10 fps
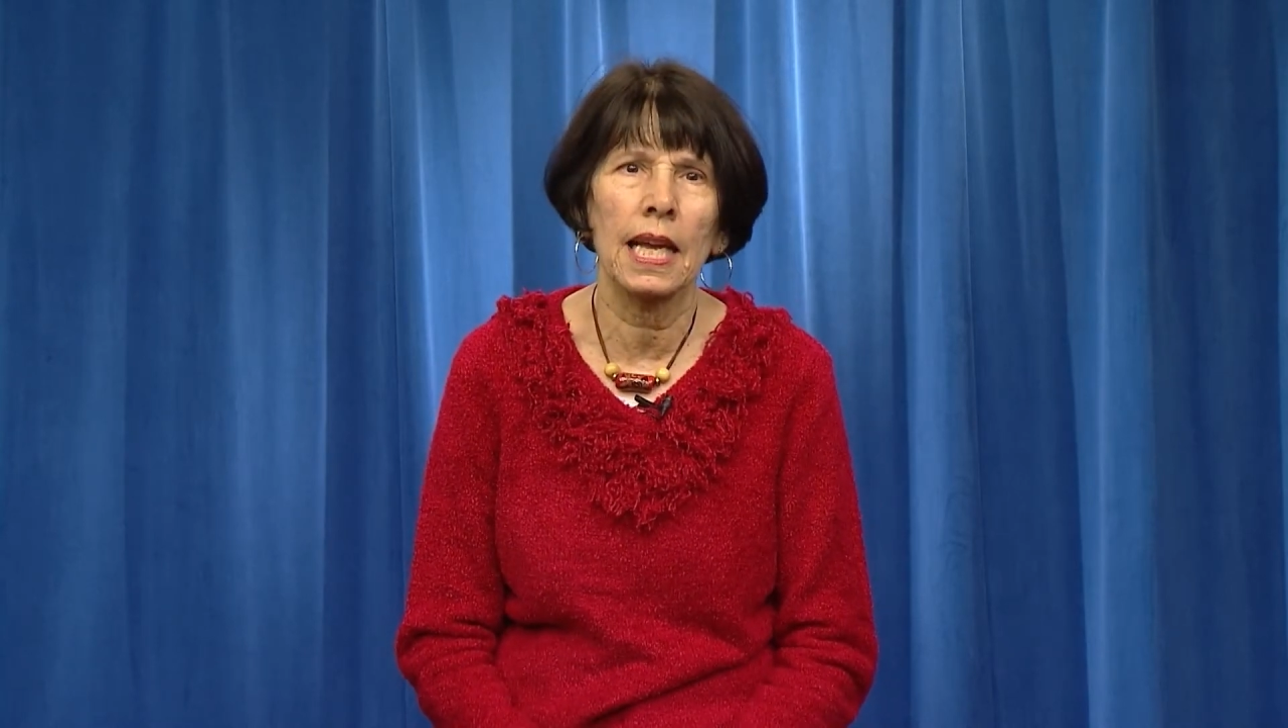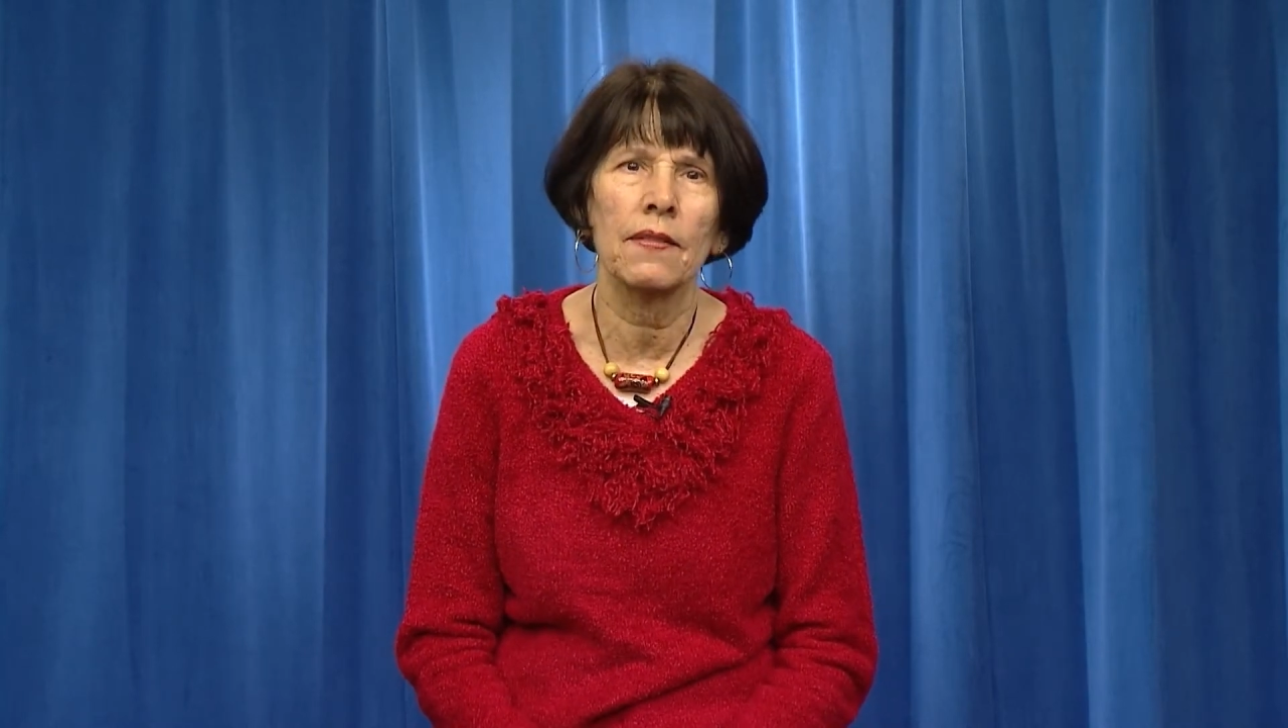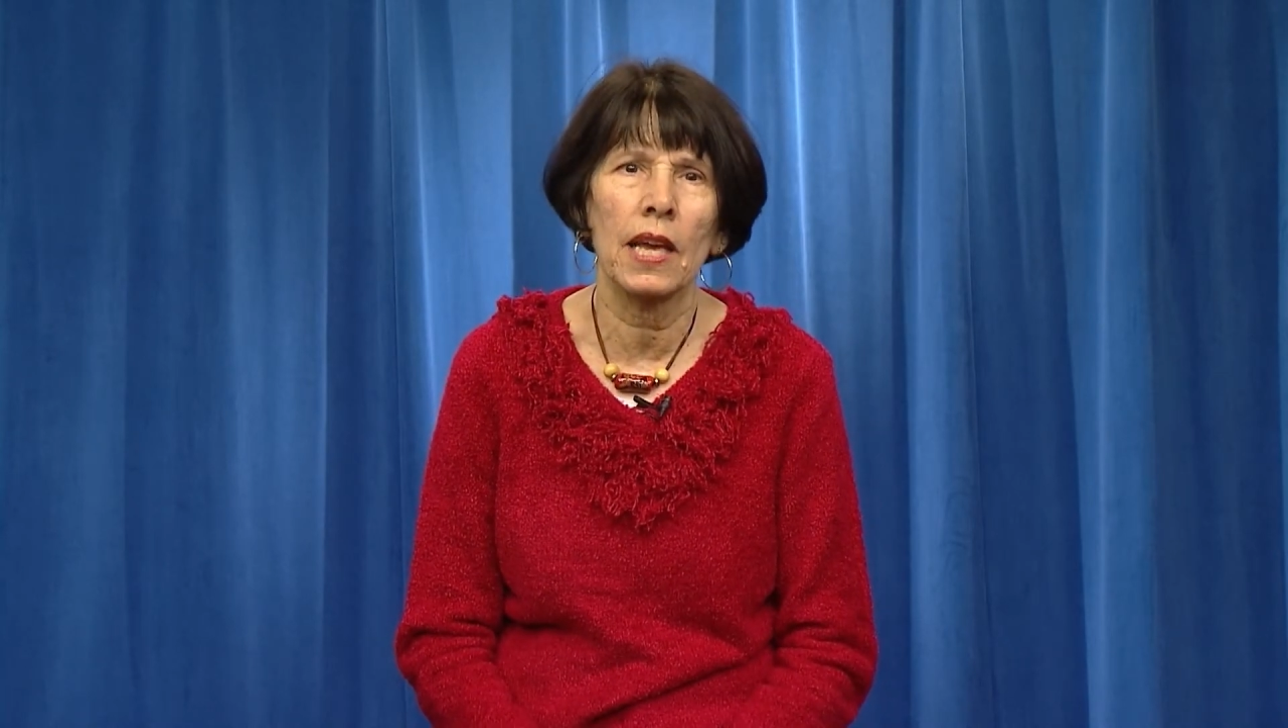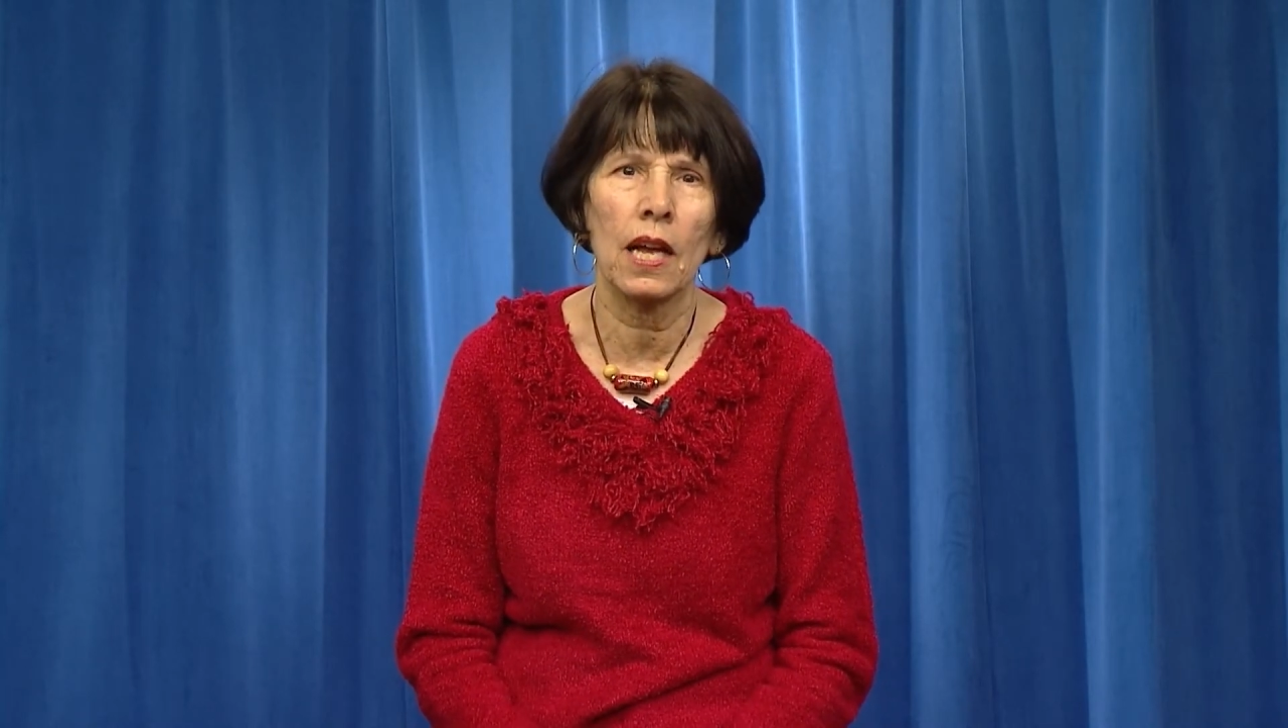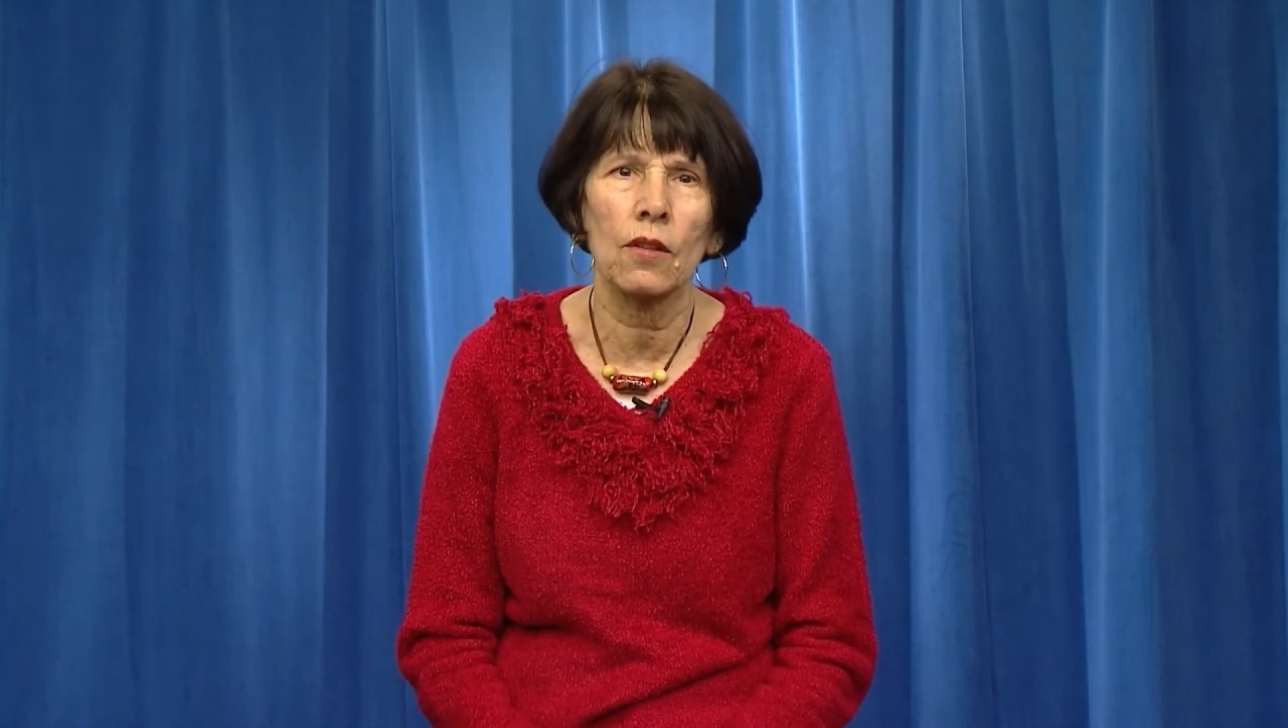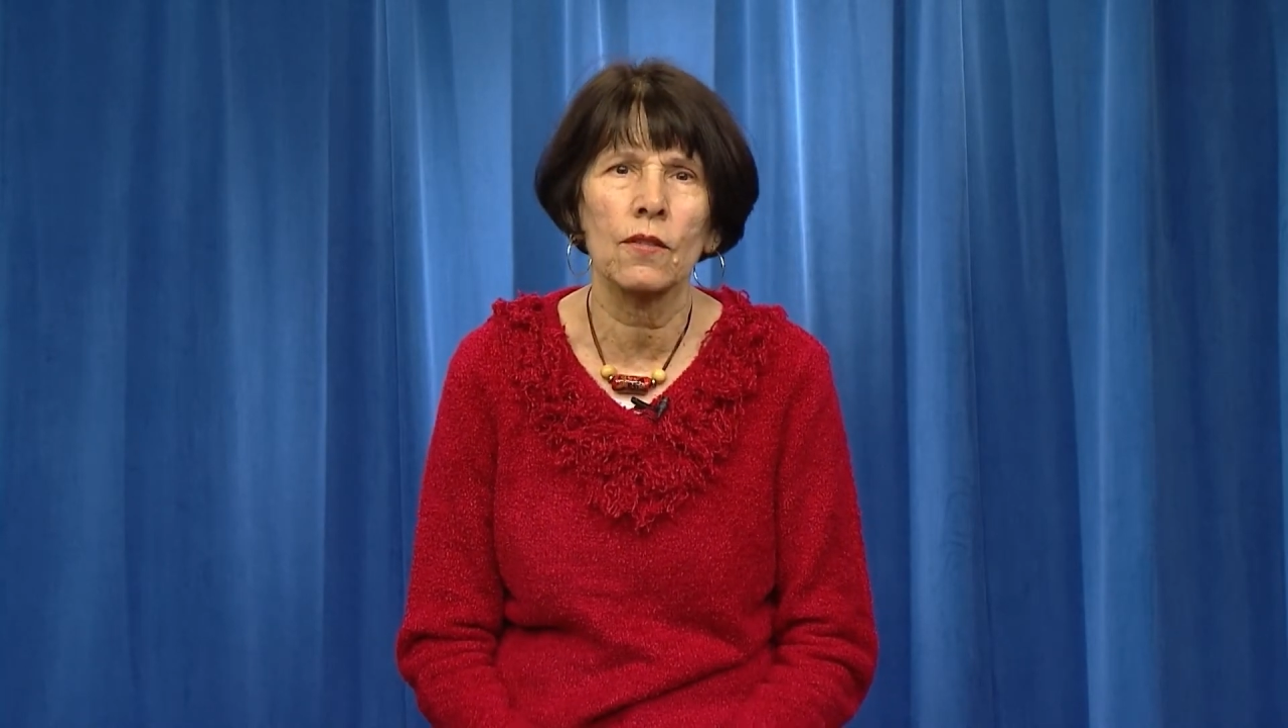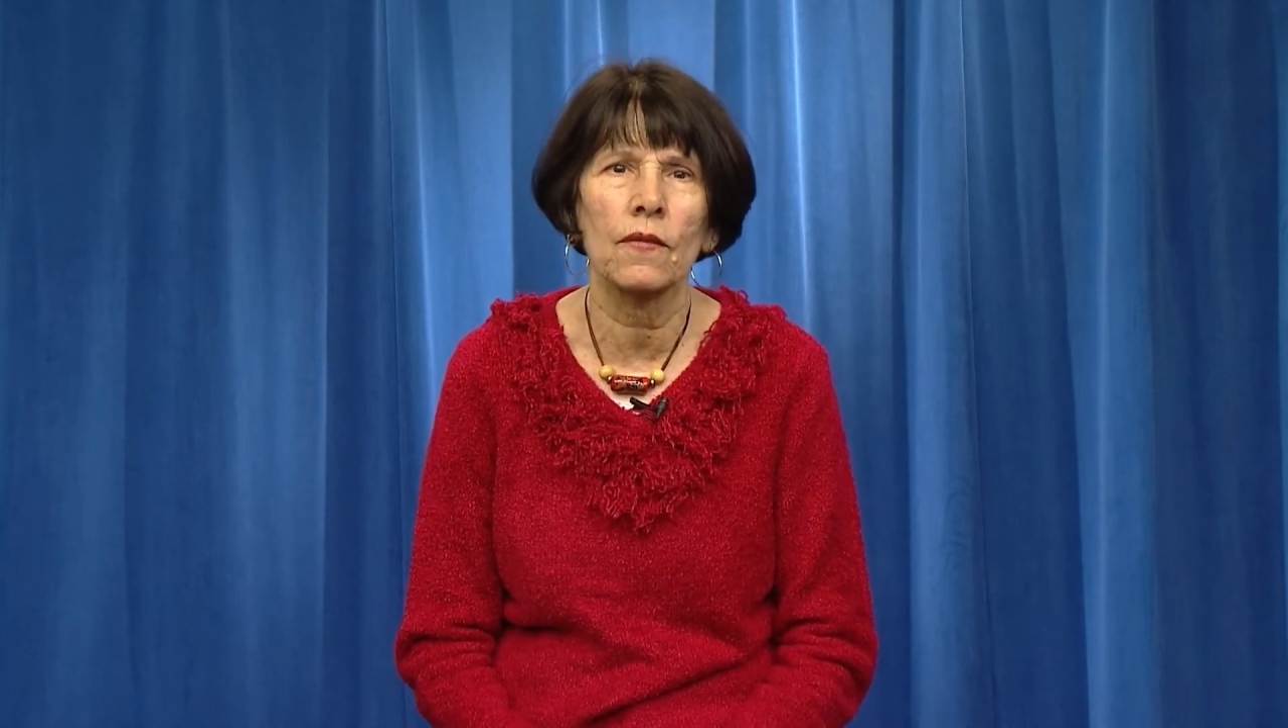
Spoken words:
and the health